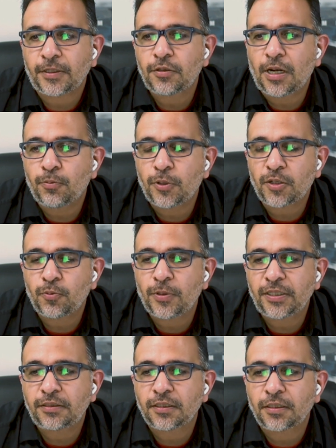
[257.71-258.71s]
I work
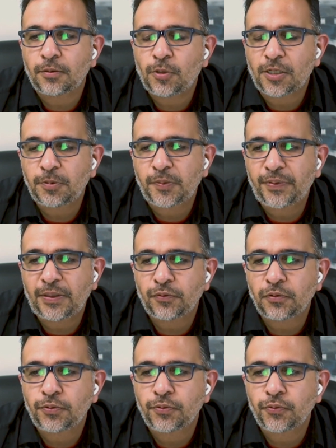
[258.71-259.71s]
with
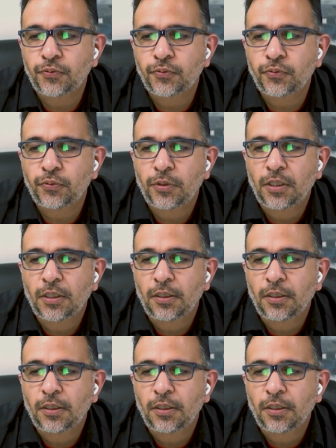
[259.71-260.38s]
people who